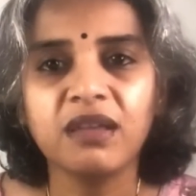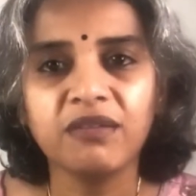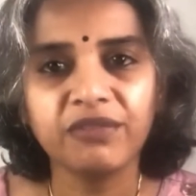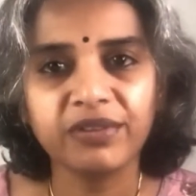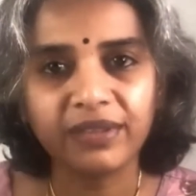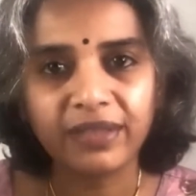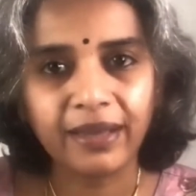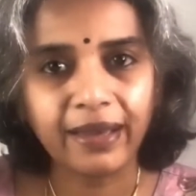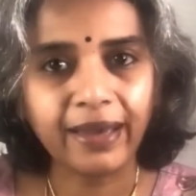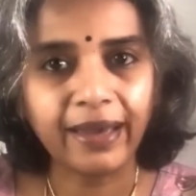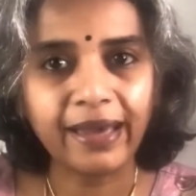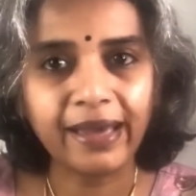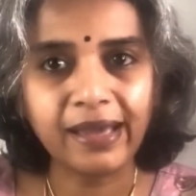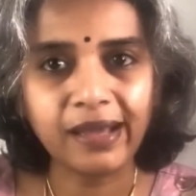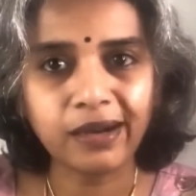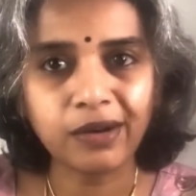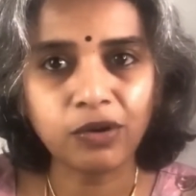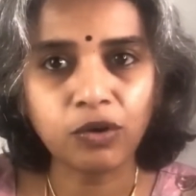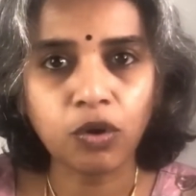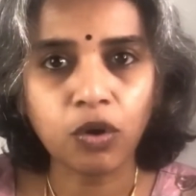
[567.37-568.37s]
with a
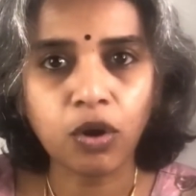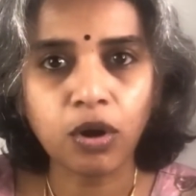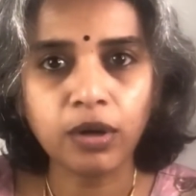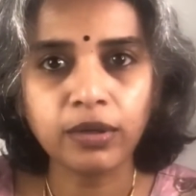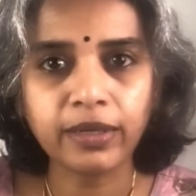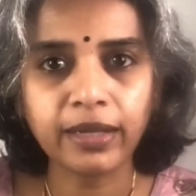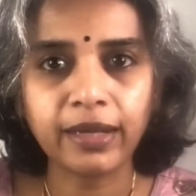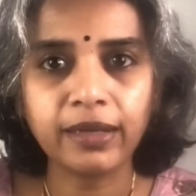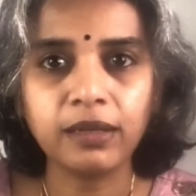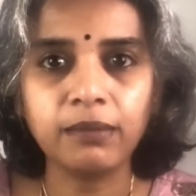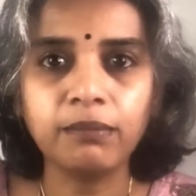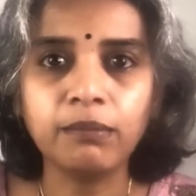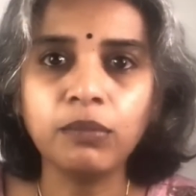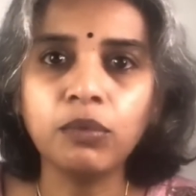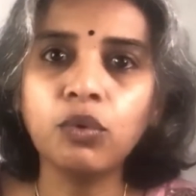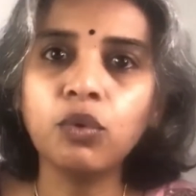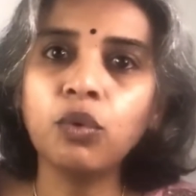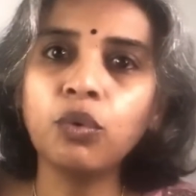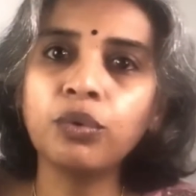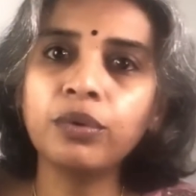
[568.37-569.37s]
hair knot and a
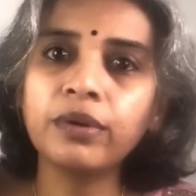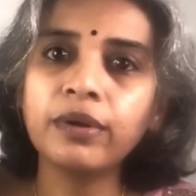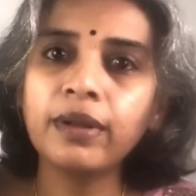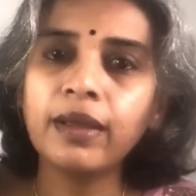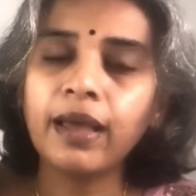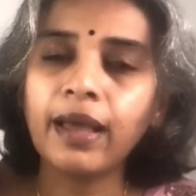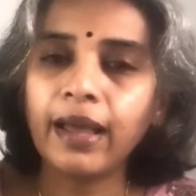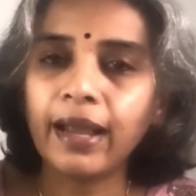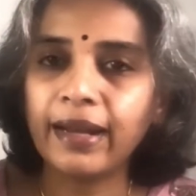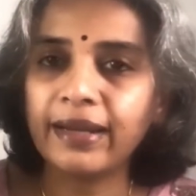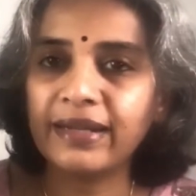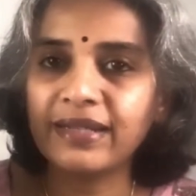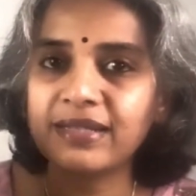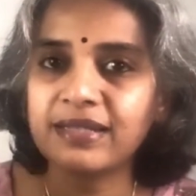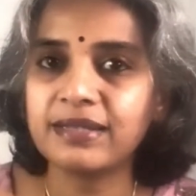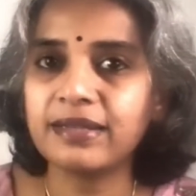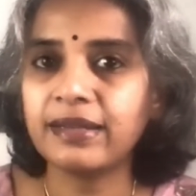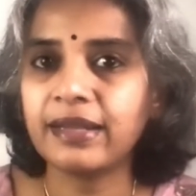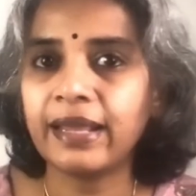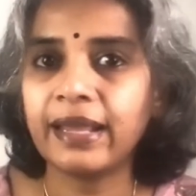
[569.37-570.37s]
moon and a
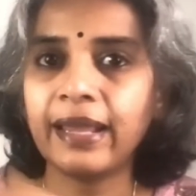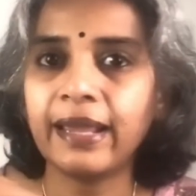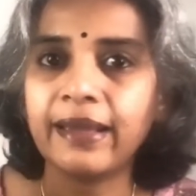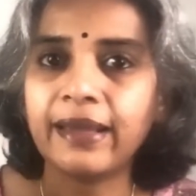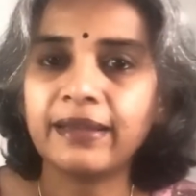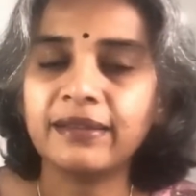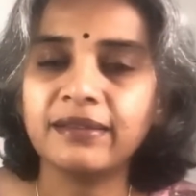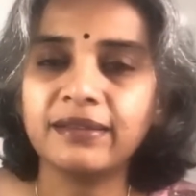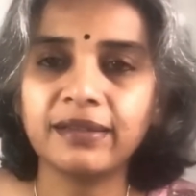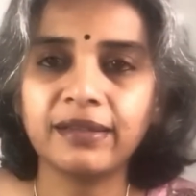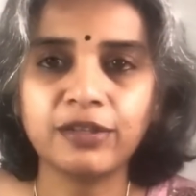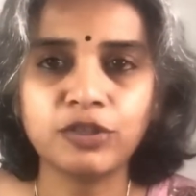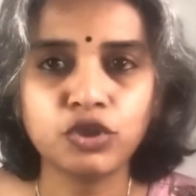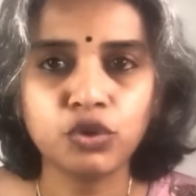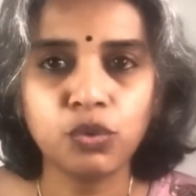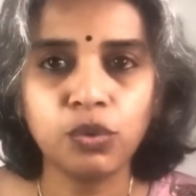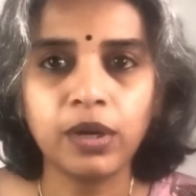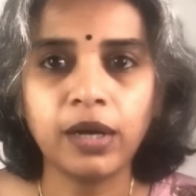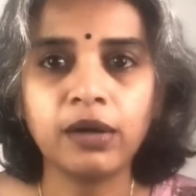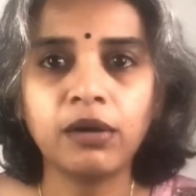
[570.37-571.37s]
snake and
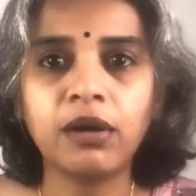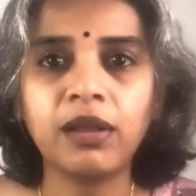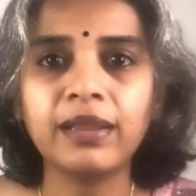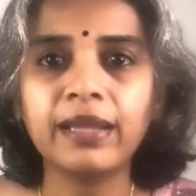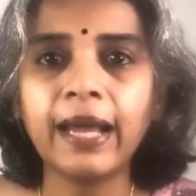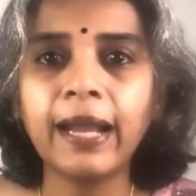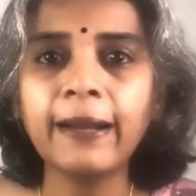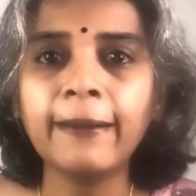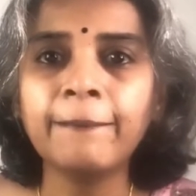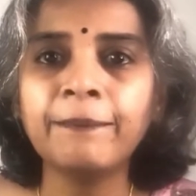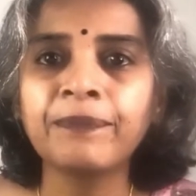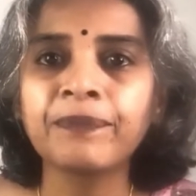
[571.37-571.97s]
Trishul and all that,